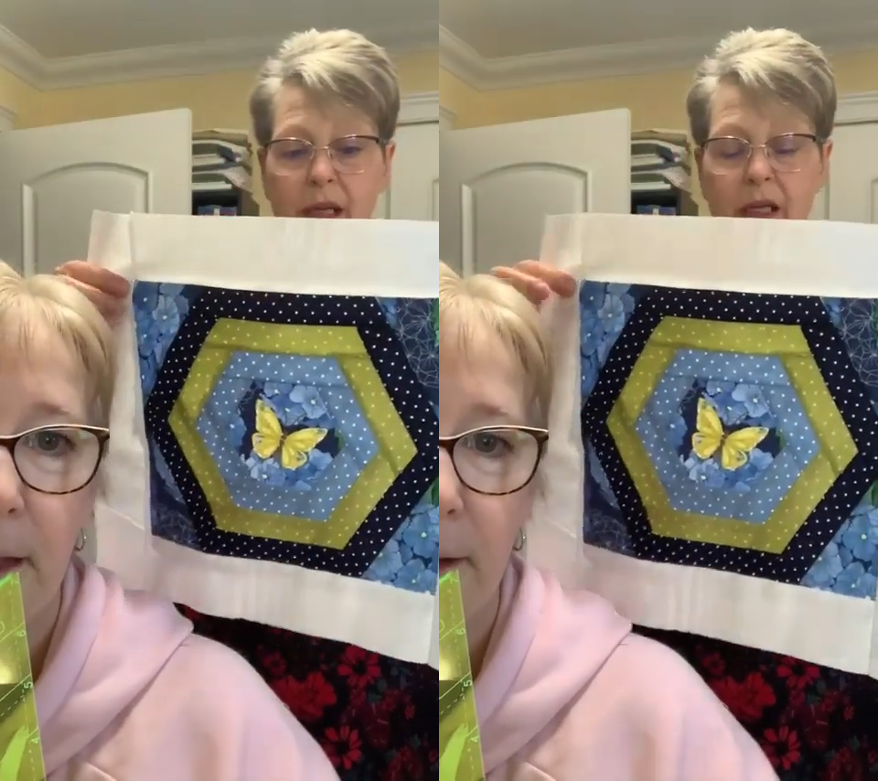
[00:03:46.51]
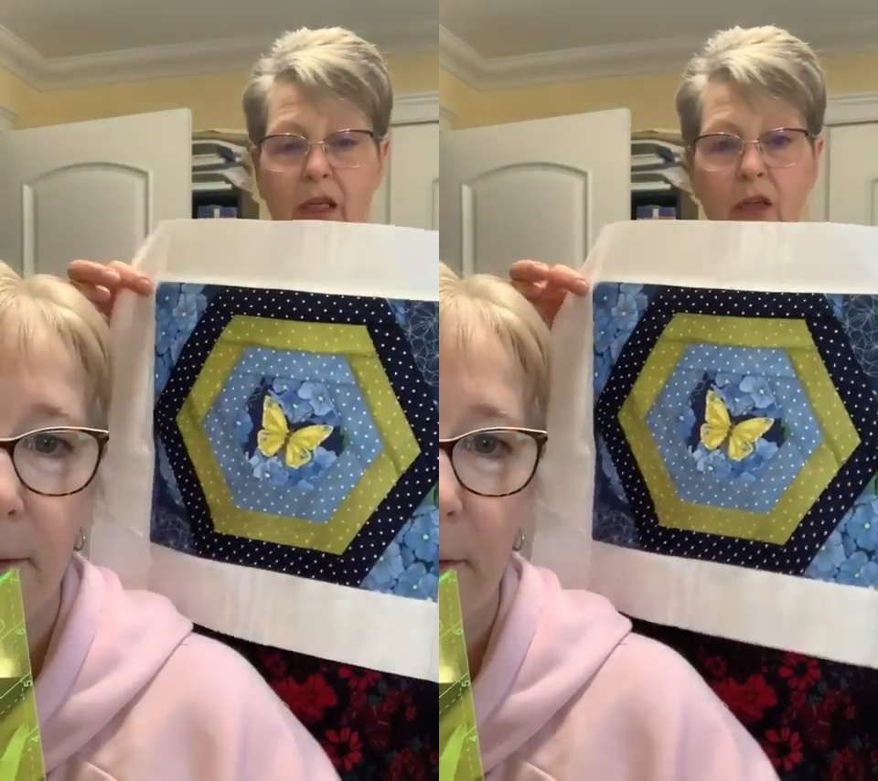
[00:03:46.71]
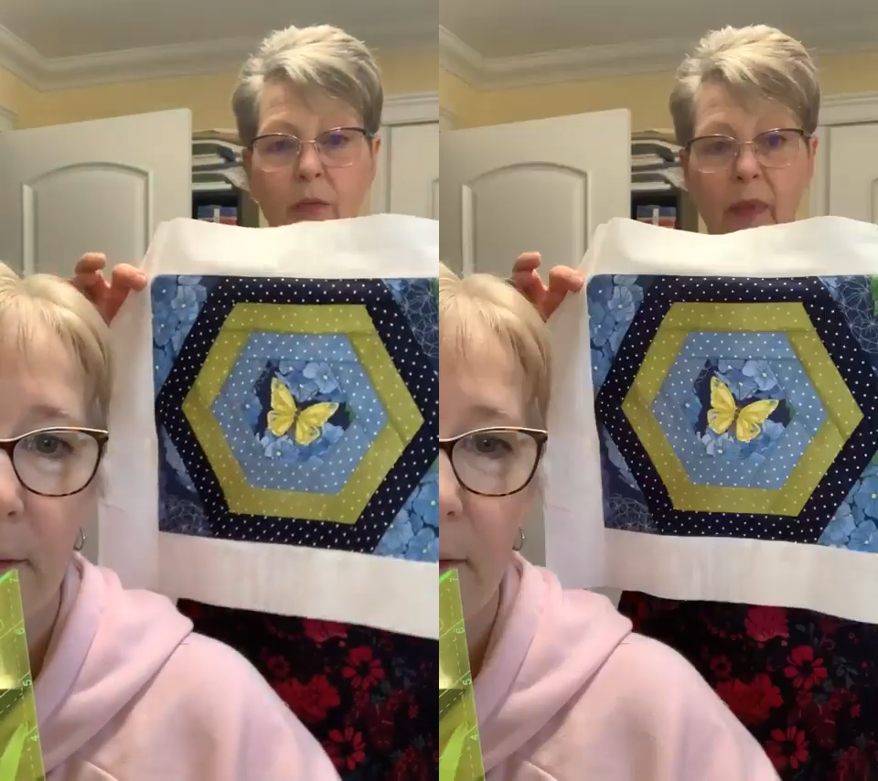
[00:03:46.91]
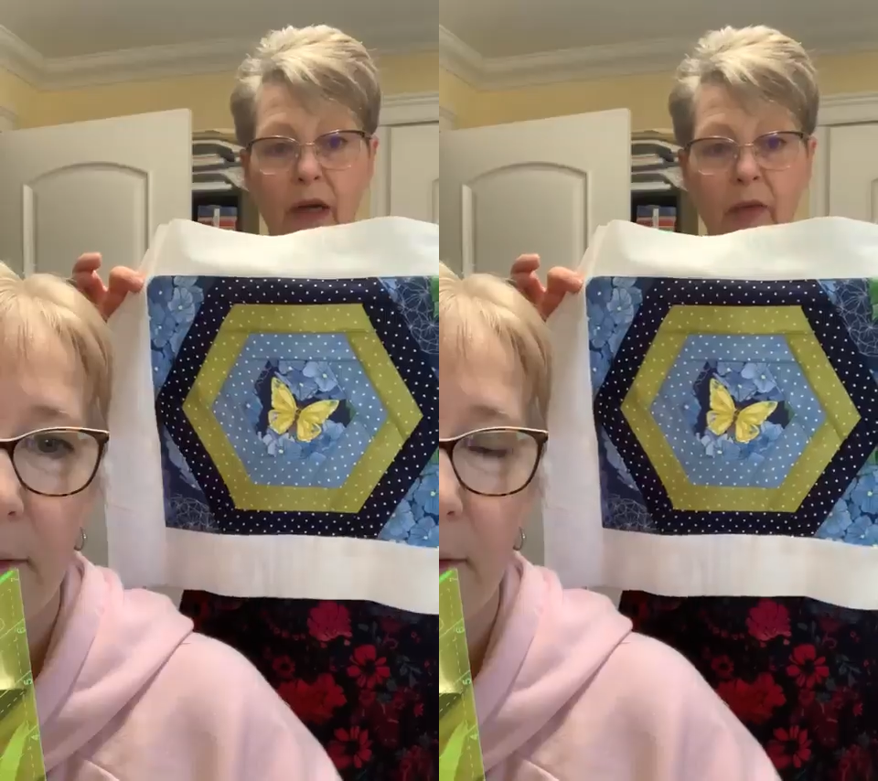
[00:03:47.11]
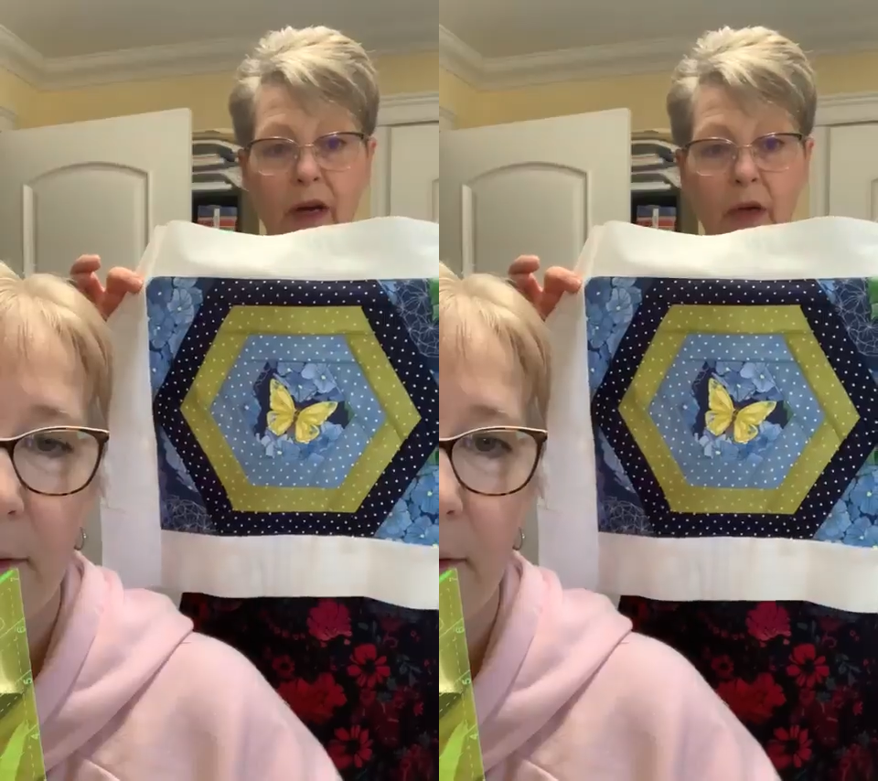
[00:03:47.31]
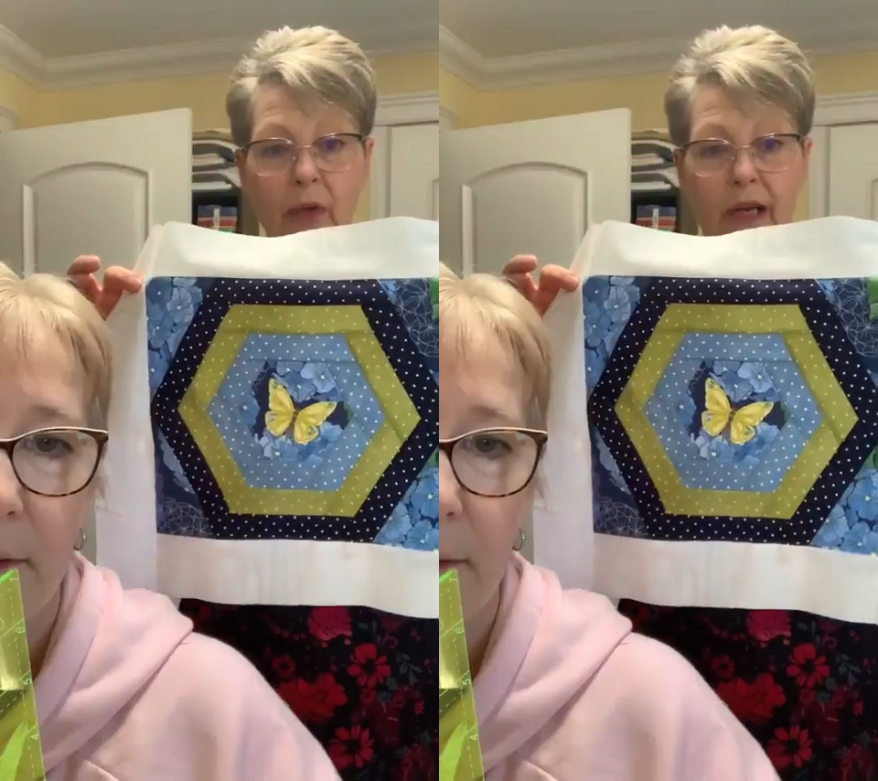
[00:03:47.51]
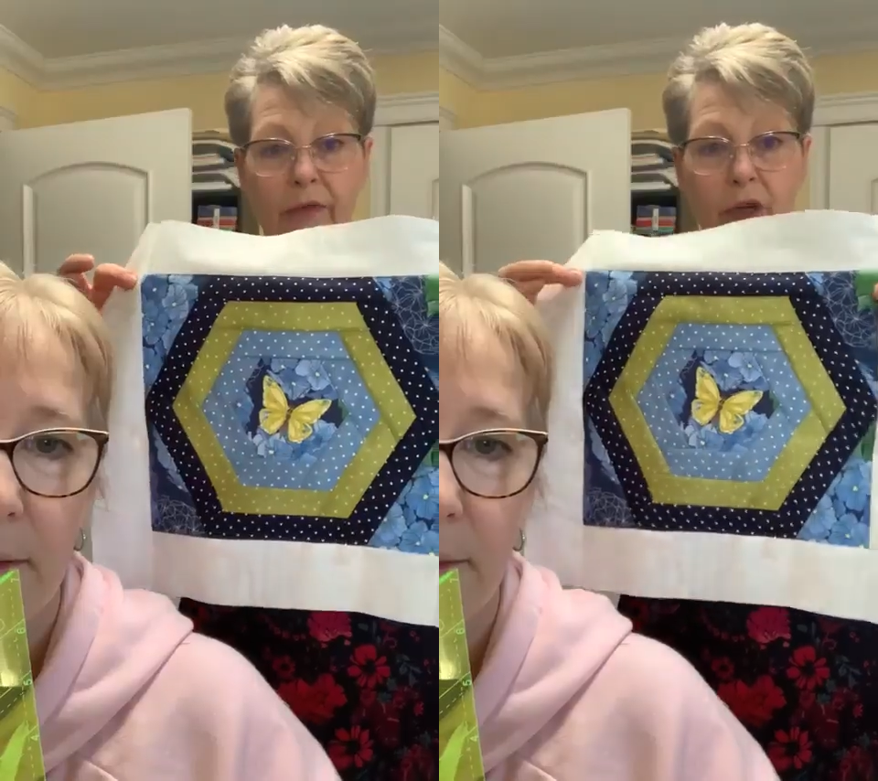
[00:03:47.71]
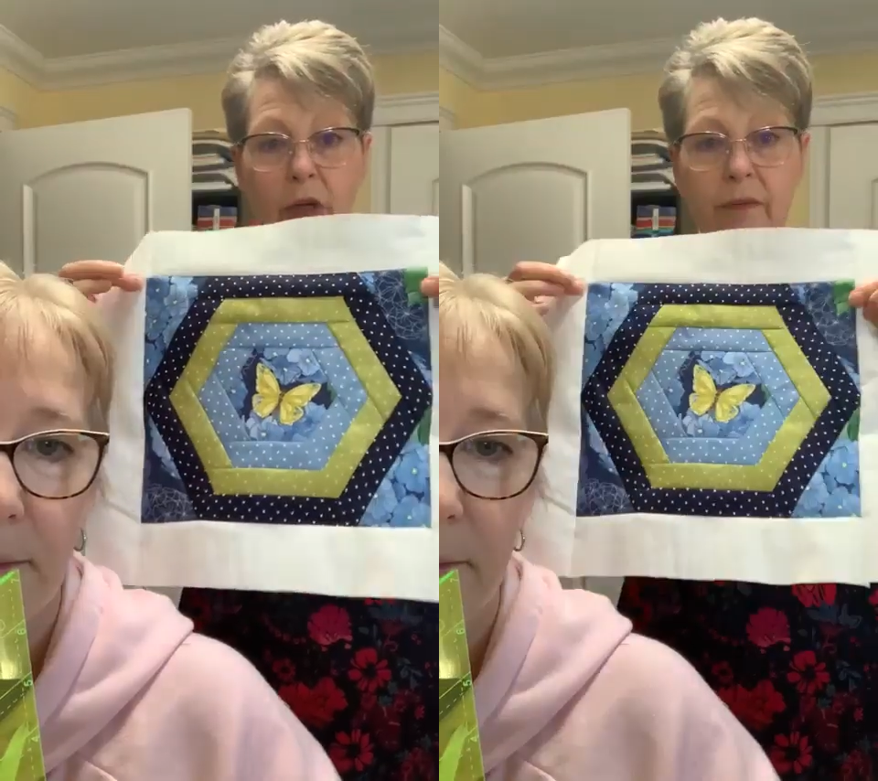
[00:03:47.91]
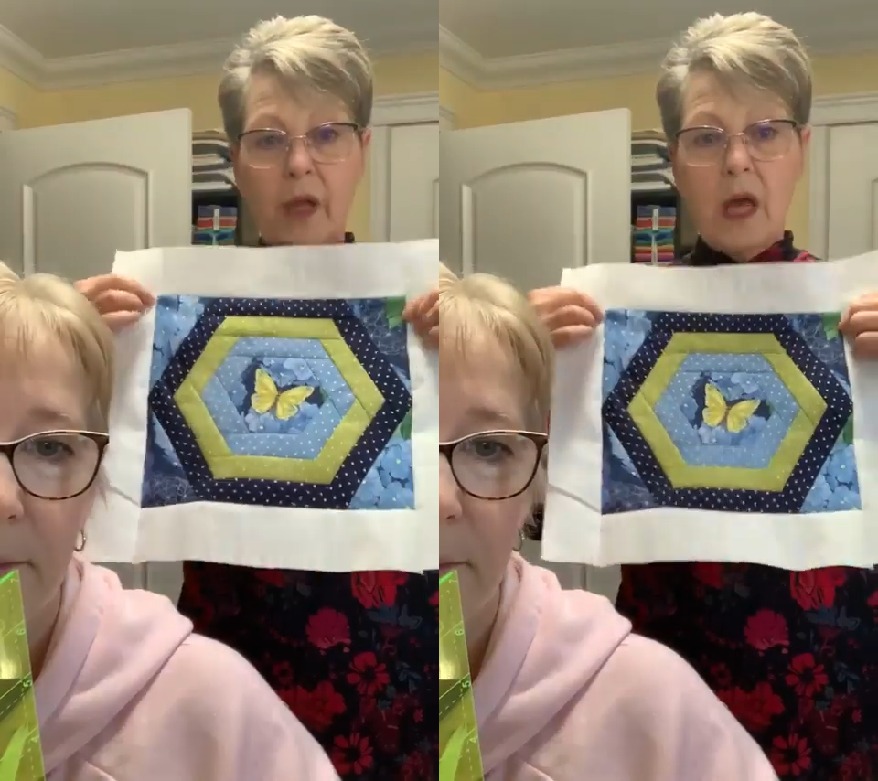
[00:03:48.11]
like a cute mug rug or whatever.